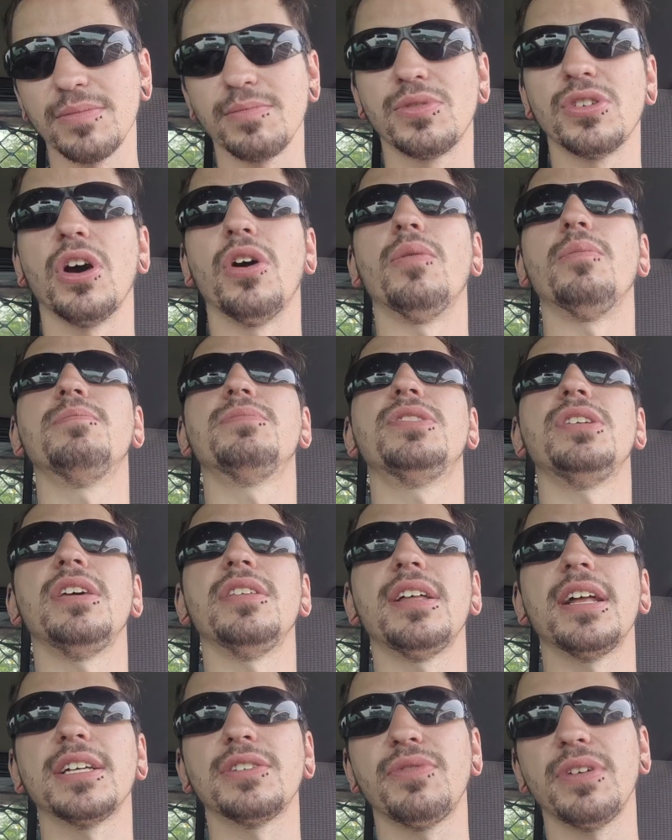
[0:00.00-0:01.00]
So, see you in the
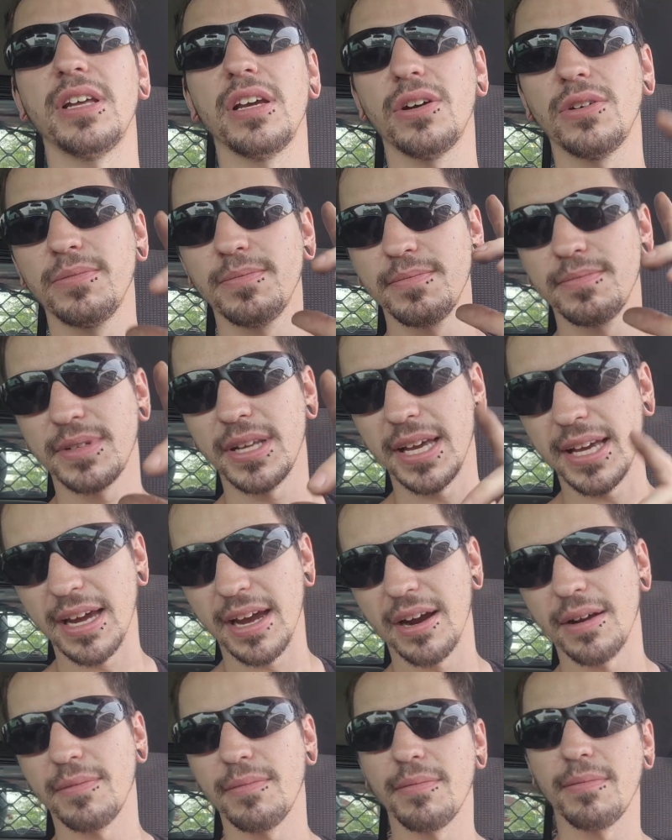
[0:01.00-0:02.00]
next video. Take
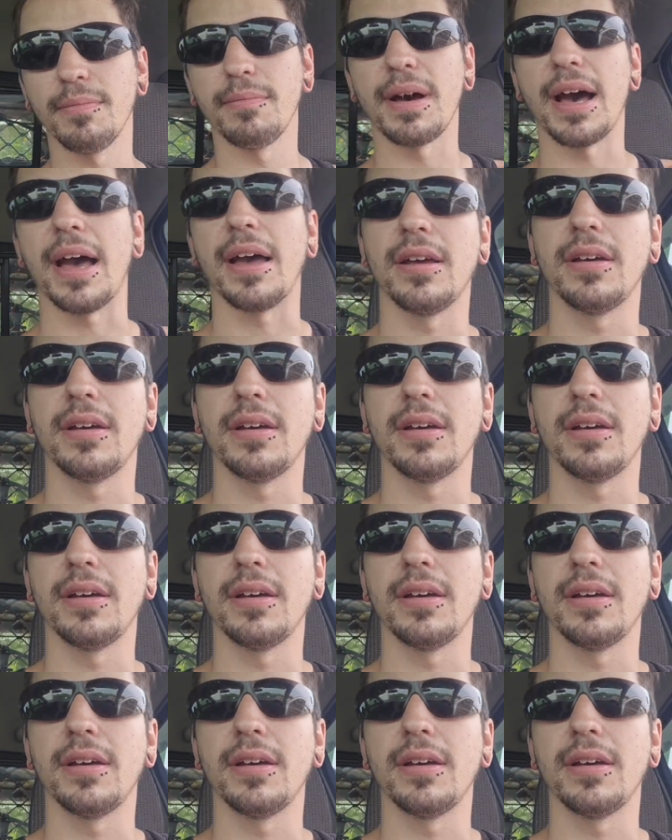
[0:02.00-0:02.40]
care. Bye.